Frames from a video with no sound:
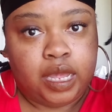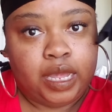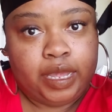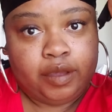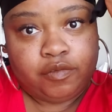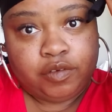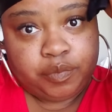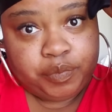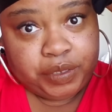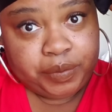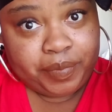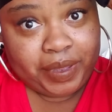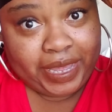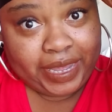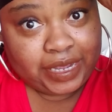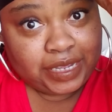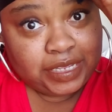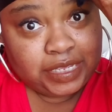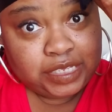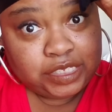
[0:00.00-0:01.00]
I will be
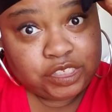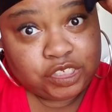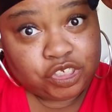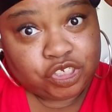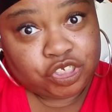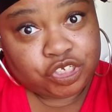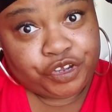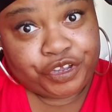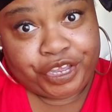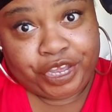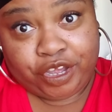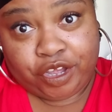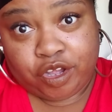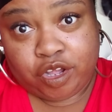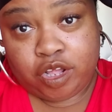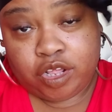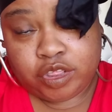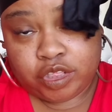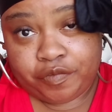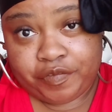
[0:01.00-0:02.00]
back to show
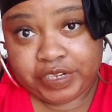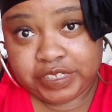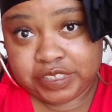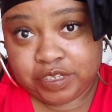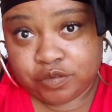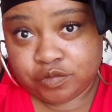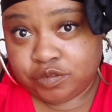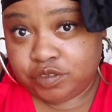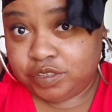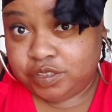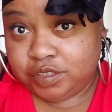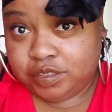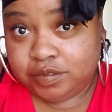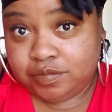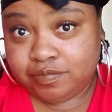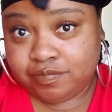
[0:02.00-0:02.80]
y'all the results.